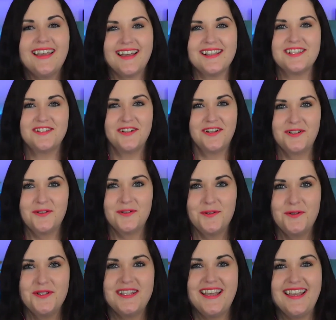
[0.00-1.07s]
Gaston
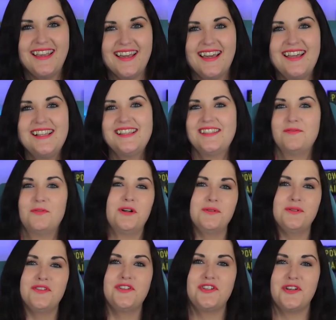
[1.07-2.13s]
Cruz. Hey guys, welcome
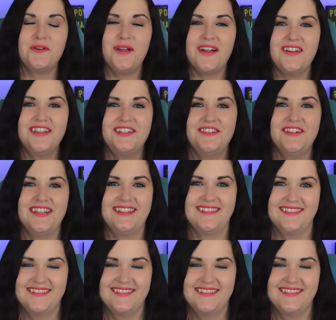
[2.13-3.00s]
to the show. How are you doing?